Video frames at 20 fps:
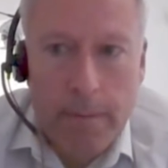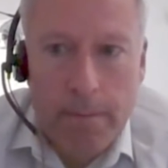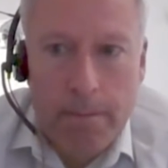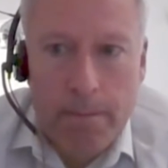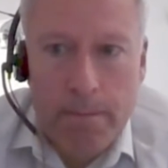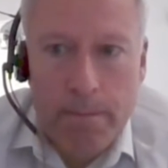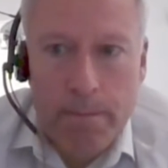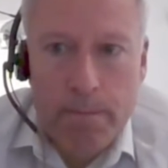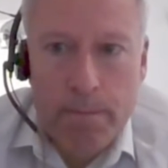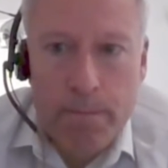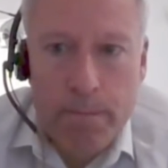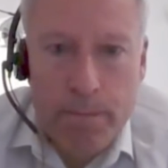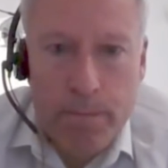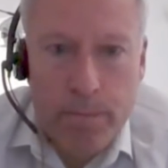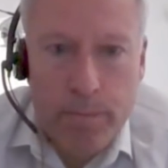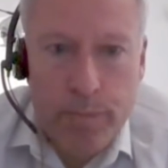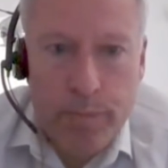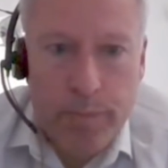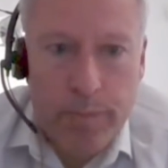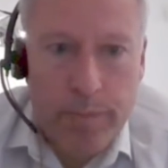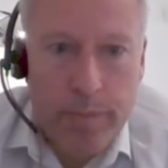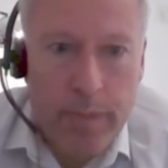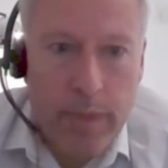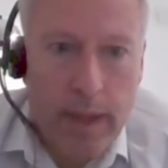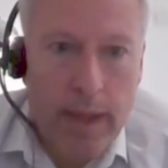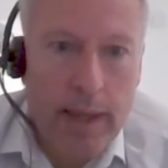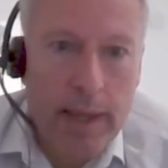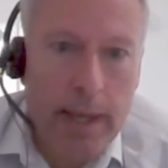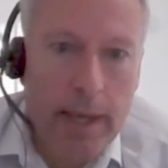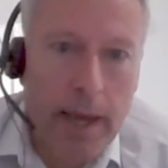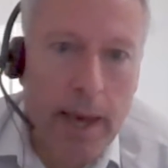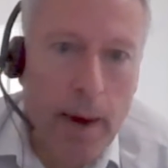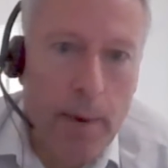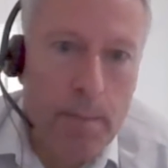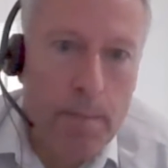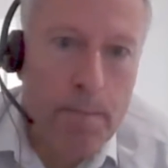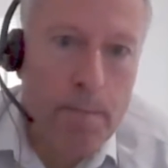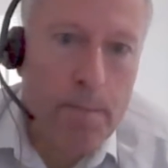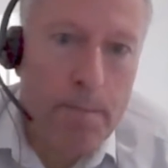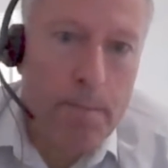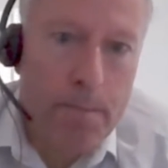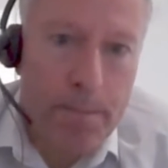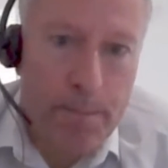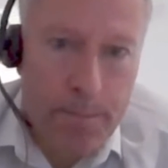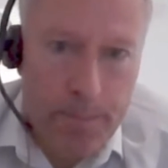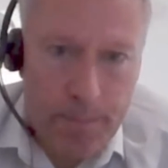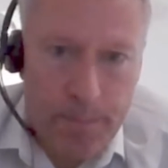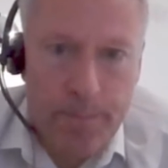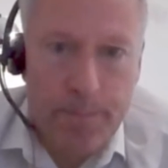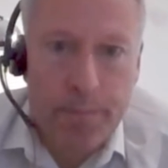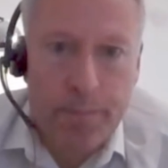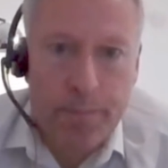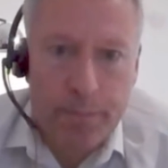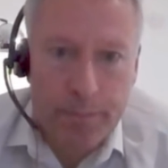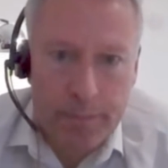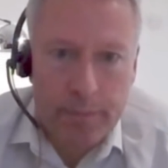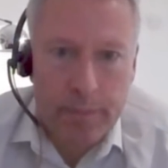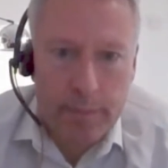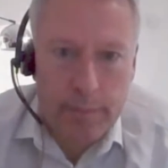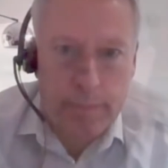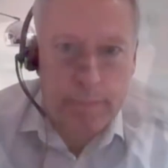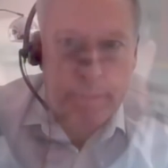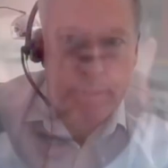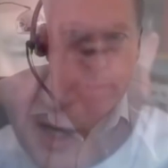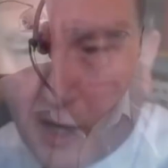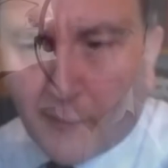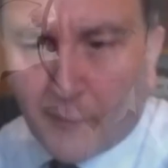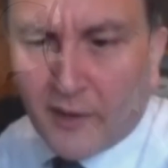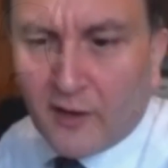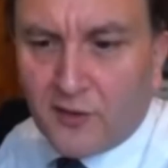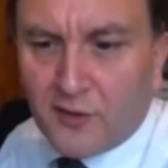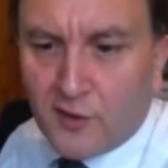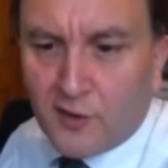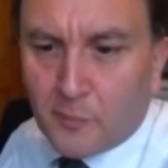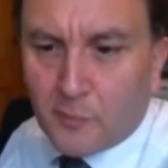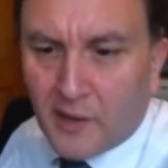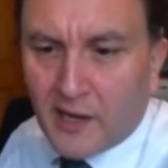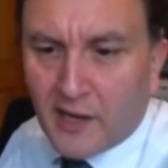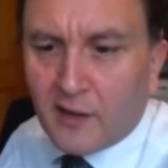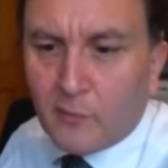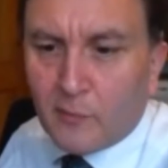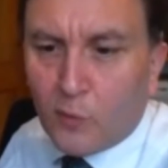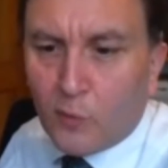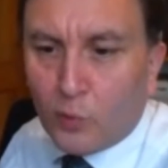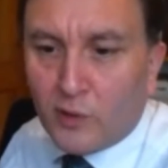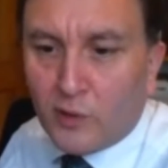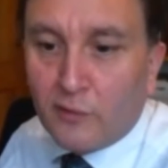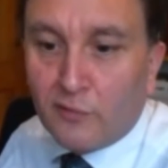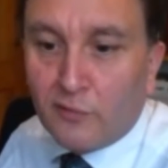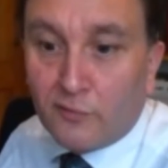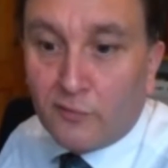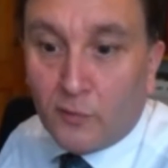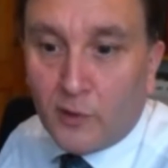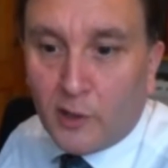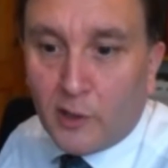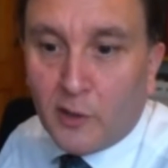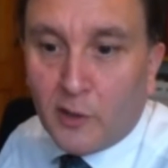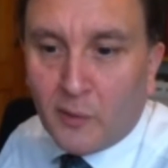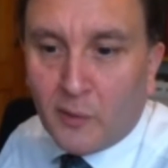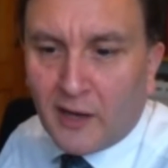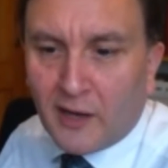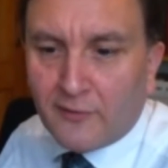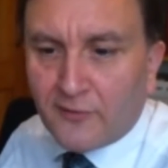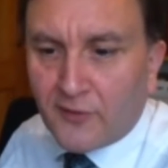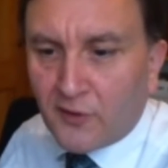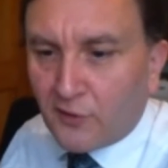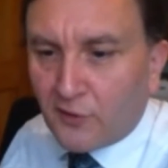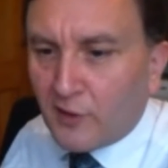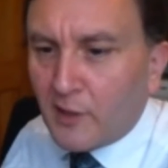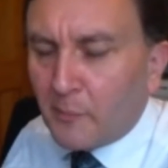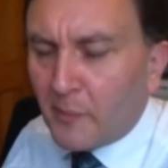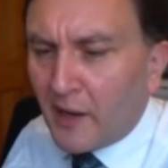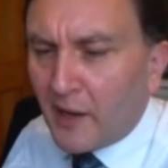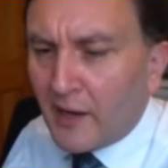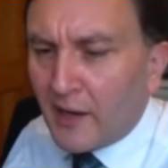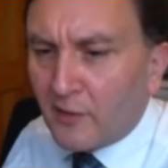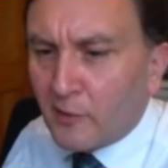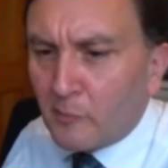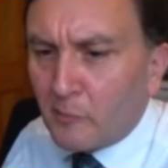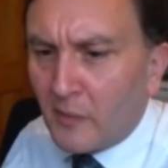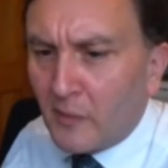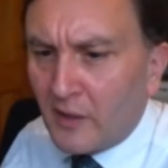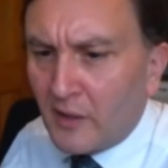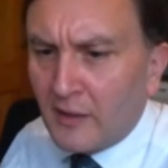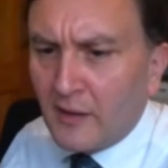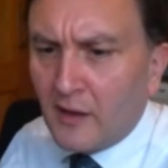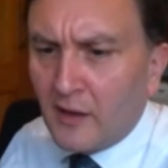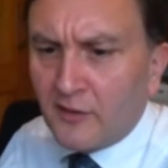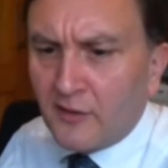need to be incurred, don't they? I think is the term, which means you have a liability to pay them, or you have physically paid them.